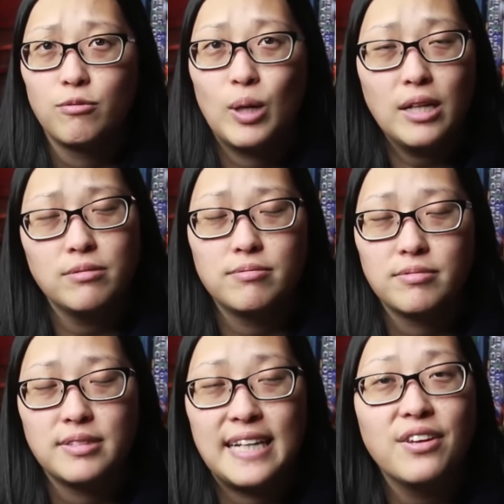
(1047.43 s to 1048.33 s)
Well,
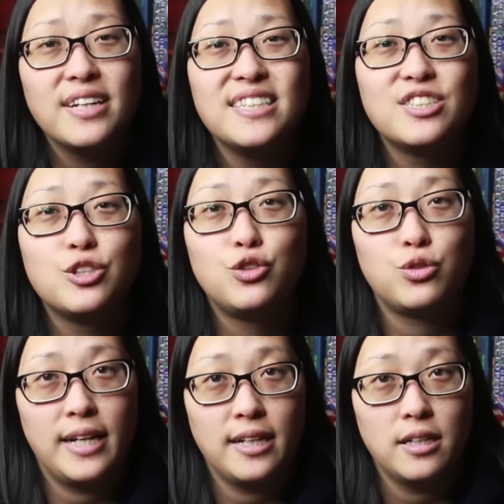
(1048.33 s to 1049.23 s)
now that he's
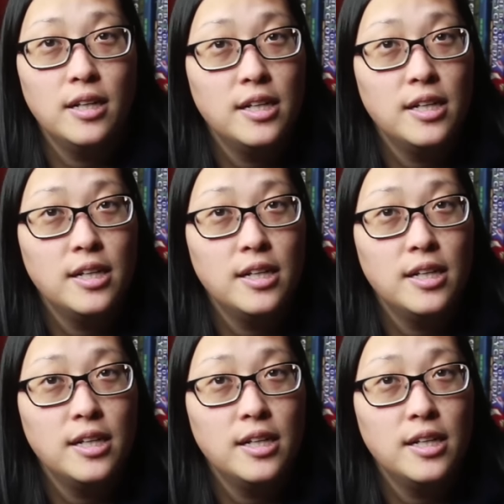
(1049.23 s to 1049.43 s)
drank